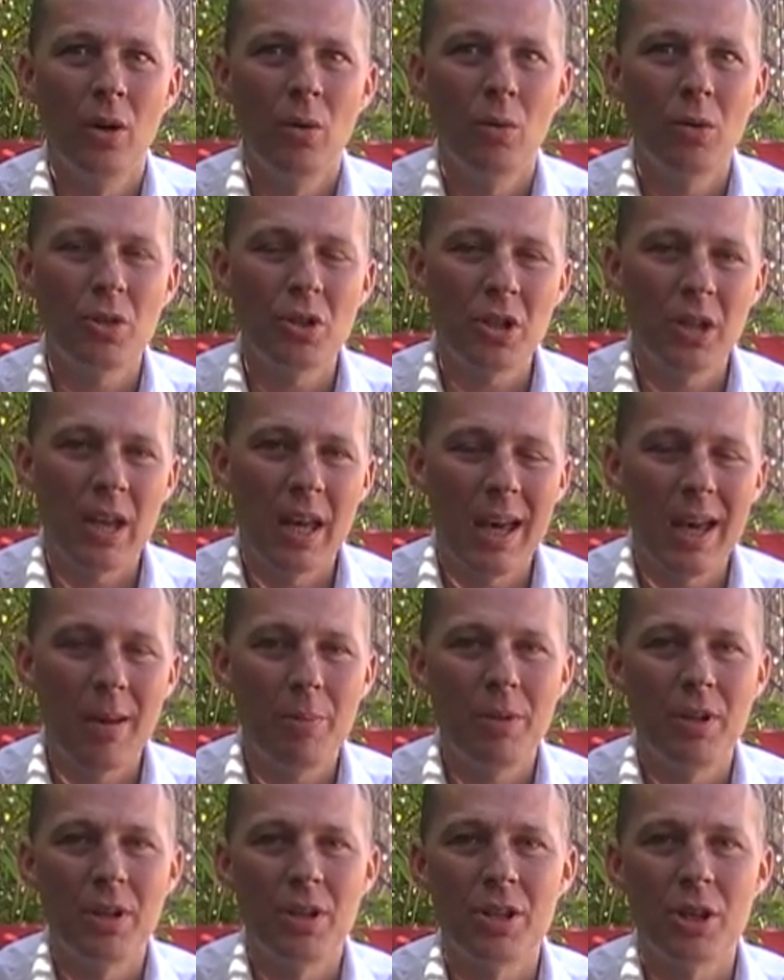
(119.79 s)
what's going to
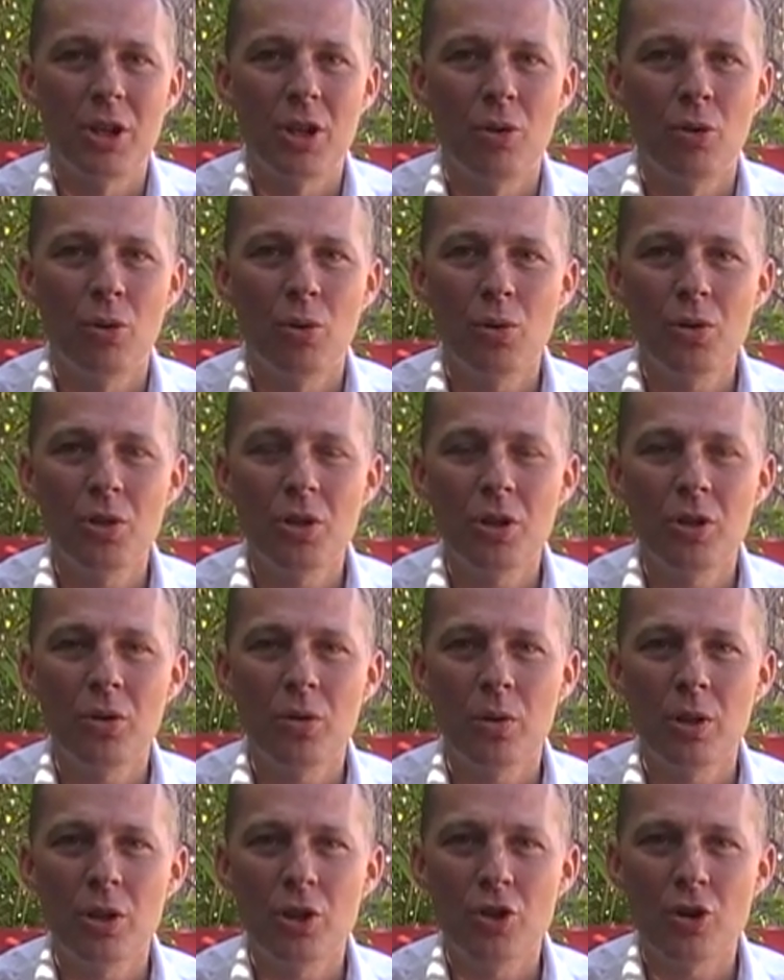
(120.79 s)
happen is that you're also going
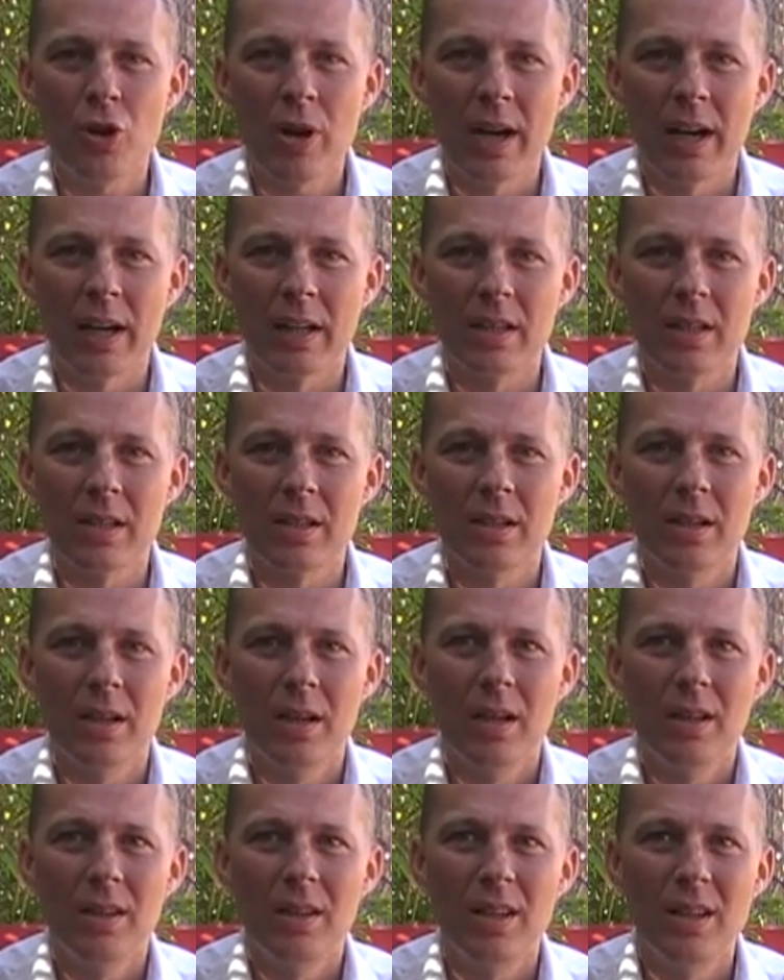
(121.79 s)
to attract
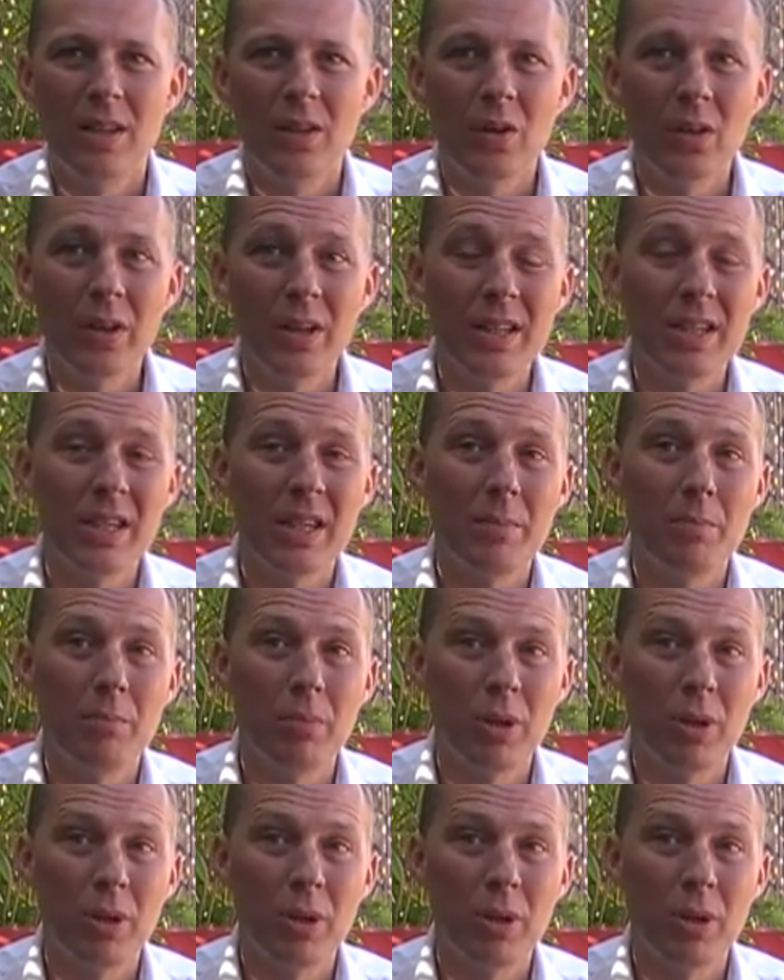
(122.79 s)
the 90+%